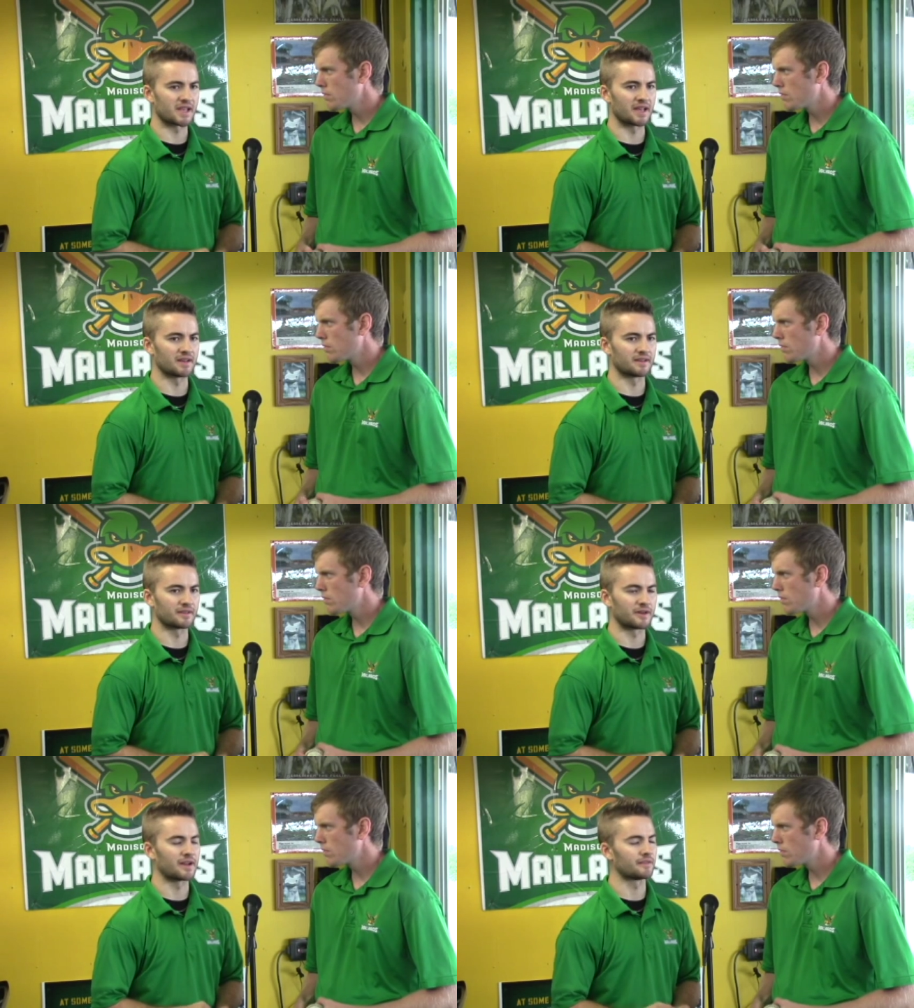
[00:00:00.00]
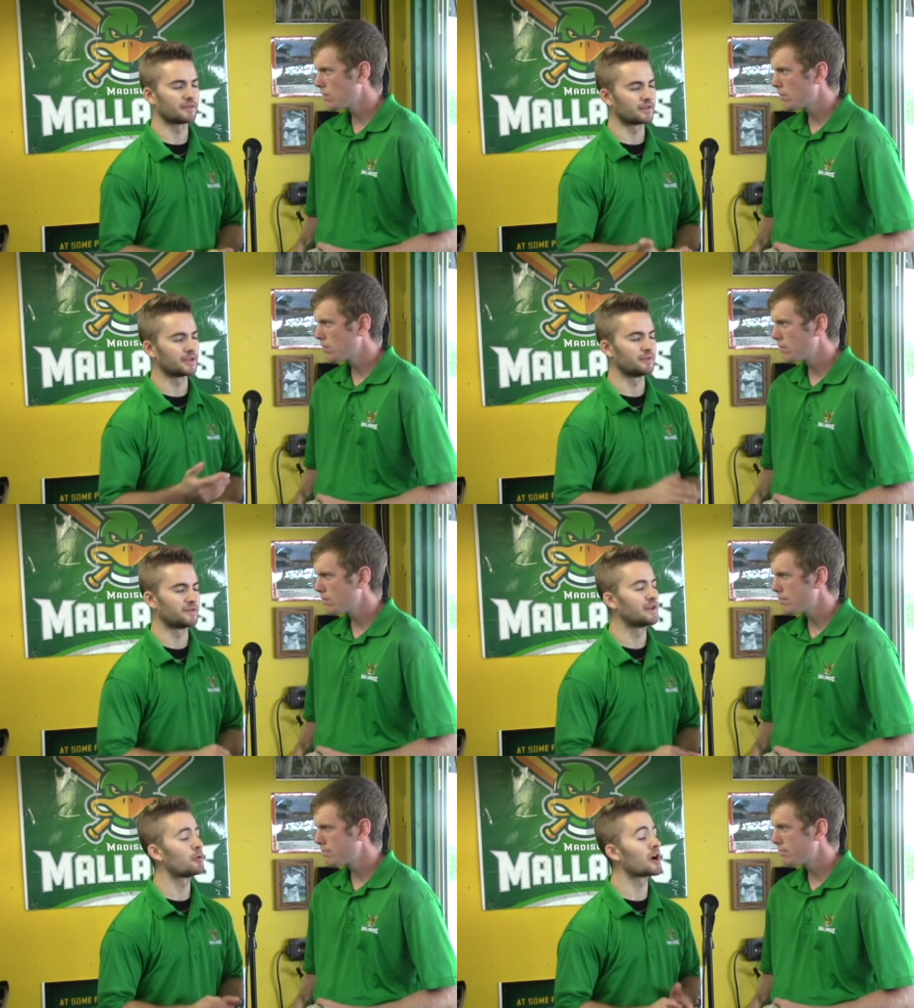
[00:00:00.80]
Speaker 1: and not, he
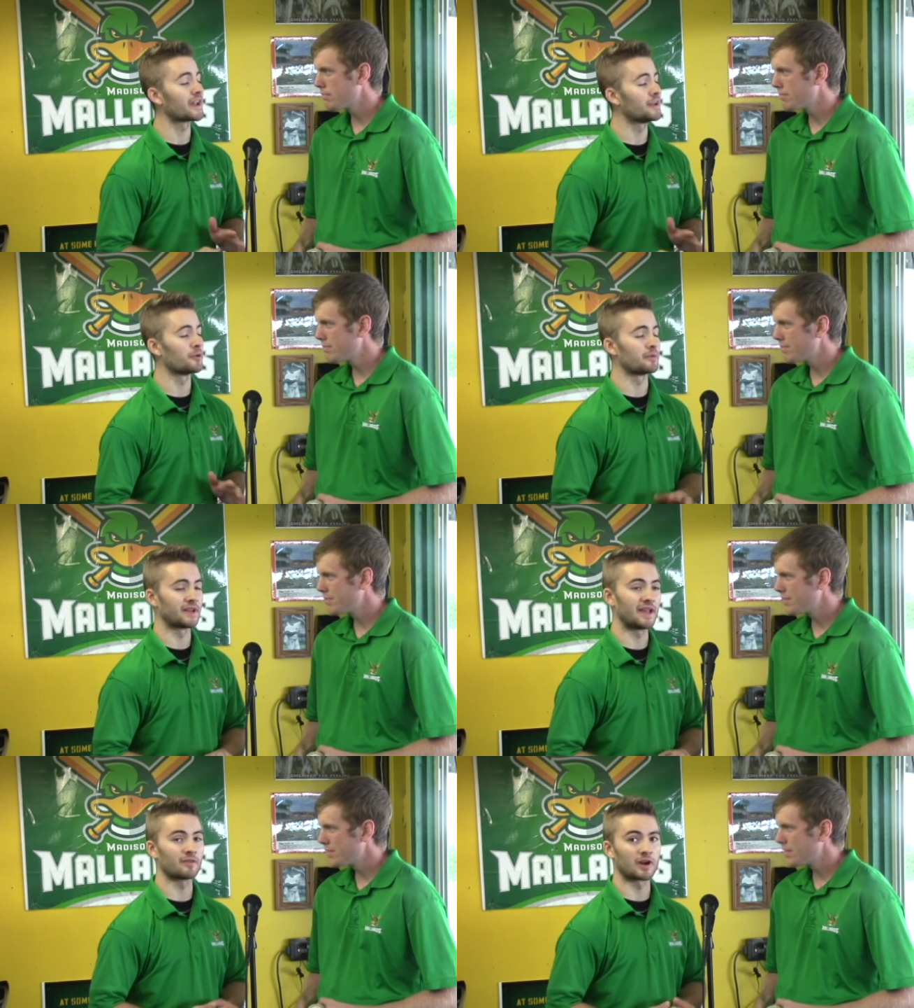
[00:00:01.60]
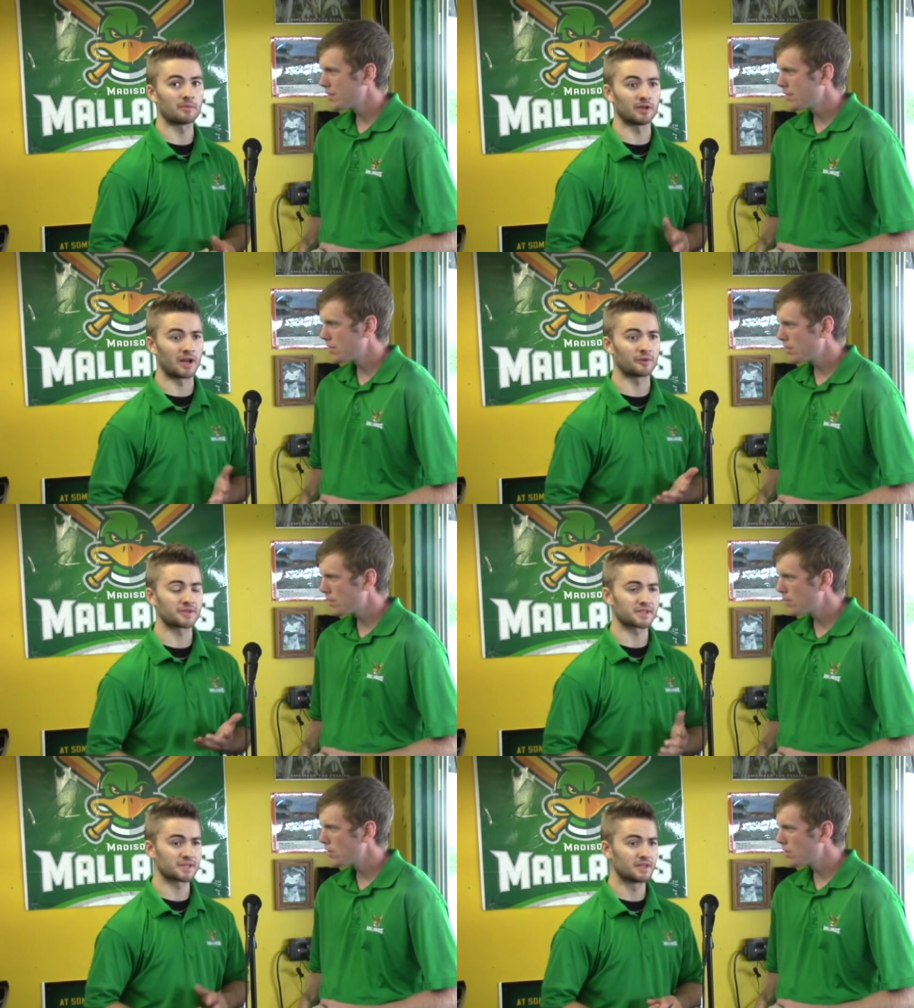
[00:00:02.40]
didn't walk anyone, but he gave a couple
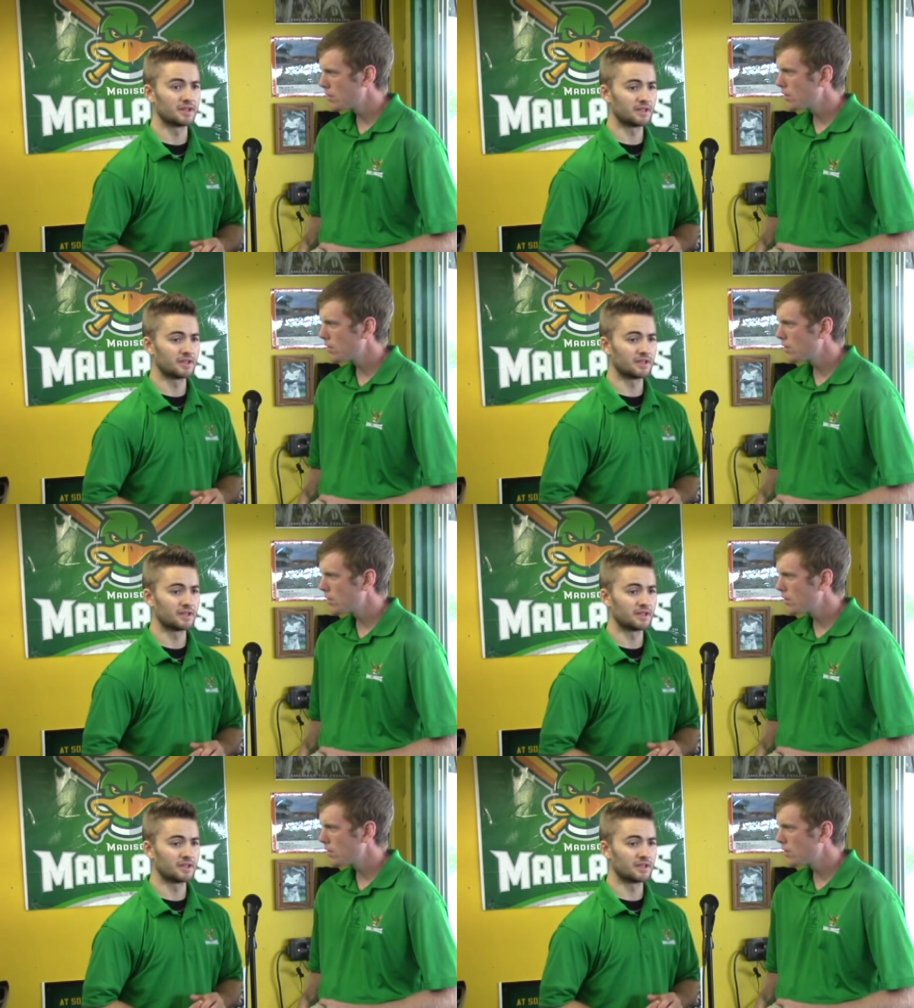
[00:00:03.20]
outs,